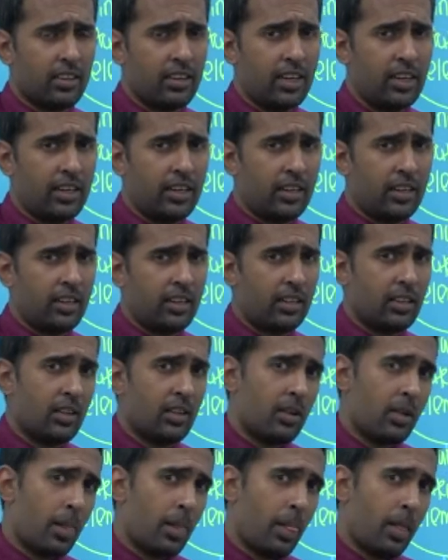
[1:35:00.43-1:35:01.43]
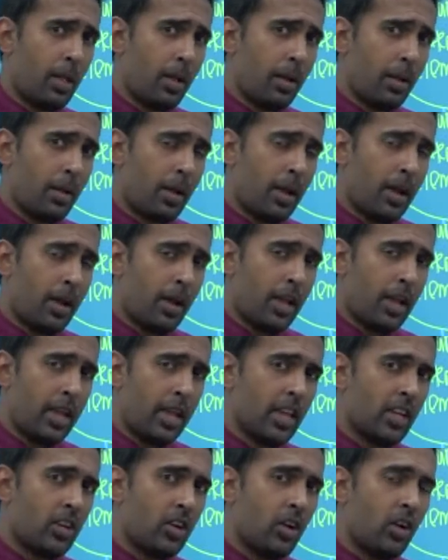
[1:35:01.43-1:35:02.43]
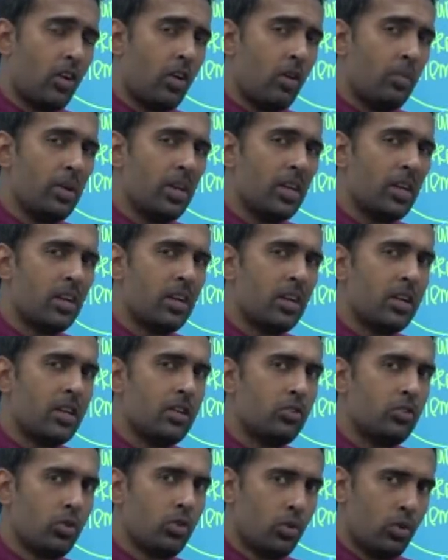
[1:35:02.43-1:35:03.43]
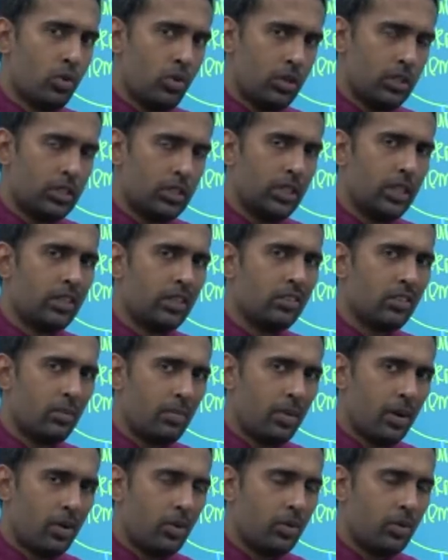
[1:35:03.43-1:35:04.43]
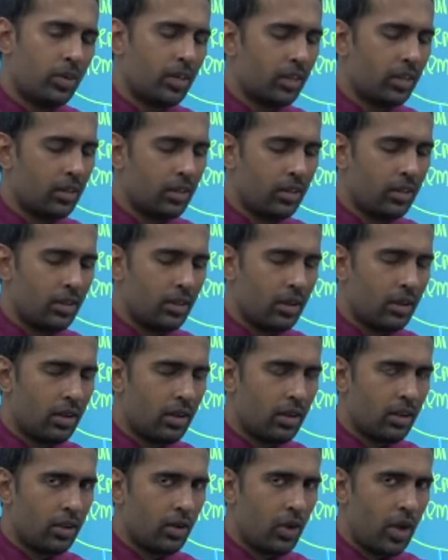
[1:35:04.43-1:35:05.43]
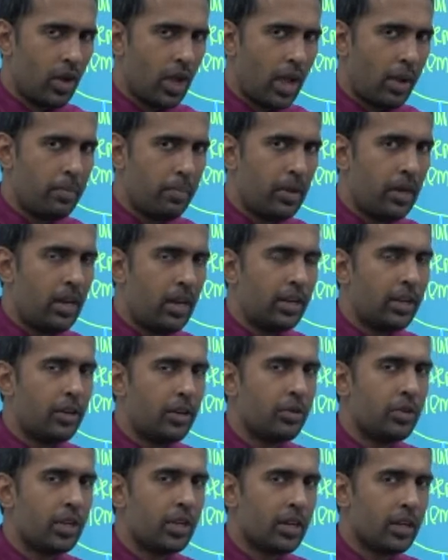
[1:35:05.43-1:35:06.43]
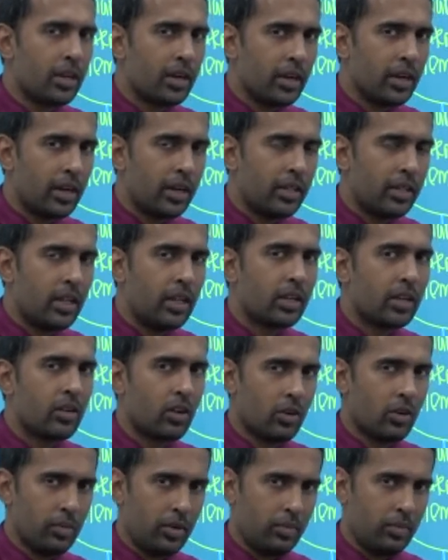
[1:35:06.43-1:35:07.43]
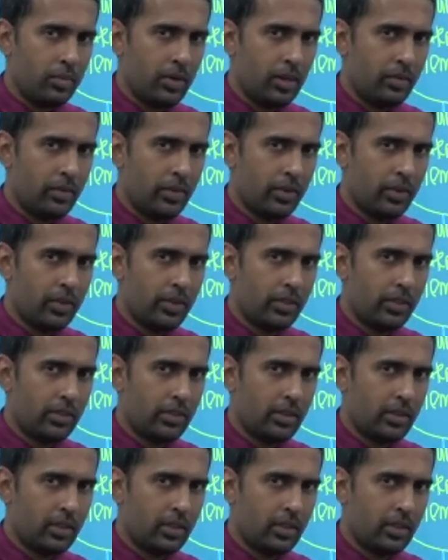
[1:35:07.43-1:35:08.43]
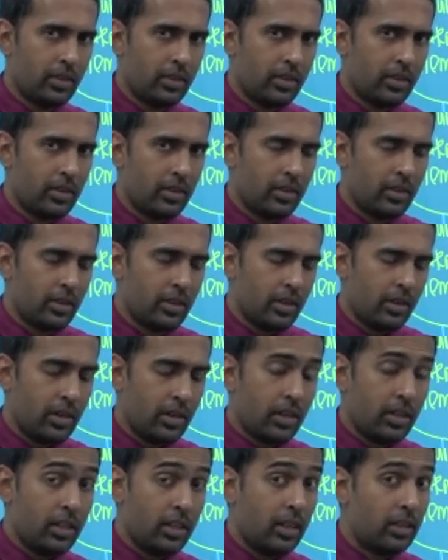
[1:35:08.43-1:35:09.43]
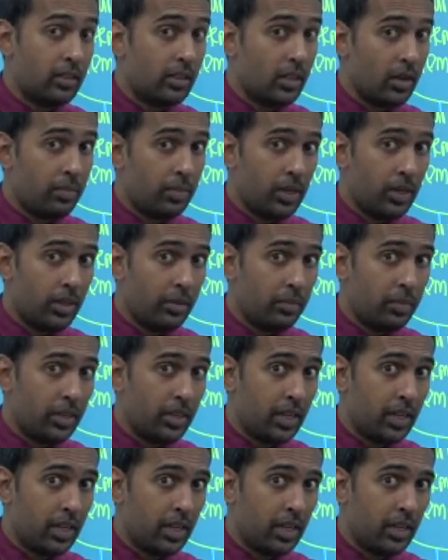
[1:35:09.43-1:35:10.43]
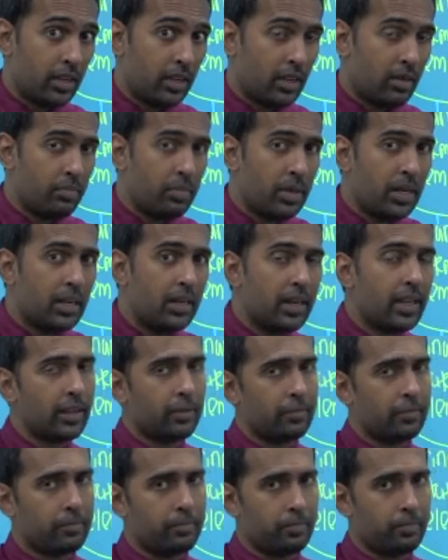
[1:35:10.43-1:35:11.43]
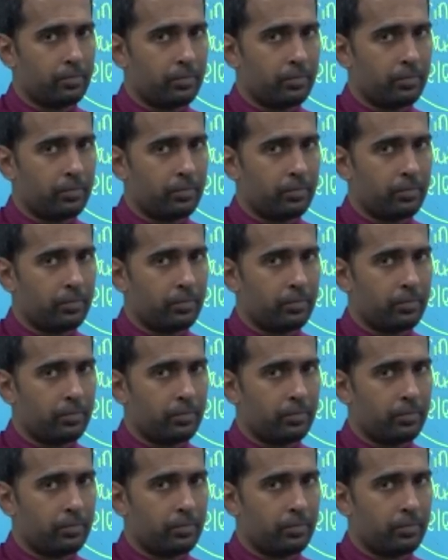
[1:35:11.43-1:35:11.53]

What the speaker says: right, economic resource is about your ability to generate the economic benefits. Another example, let me take a building.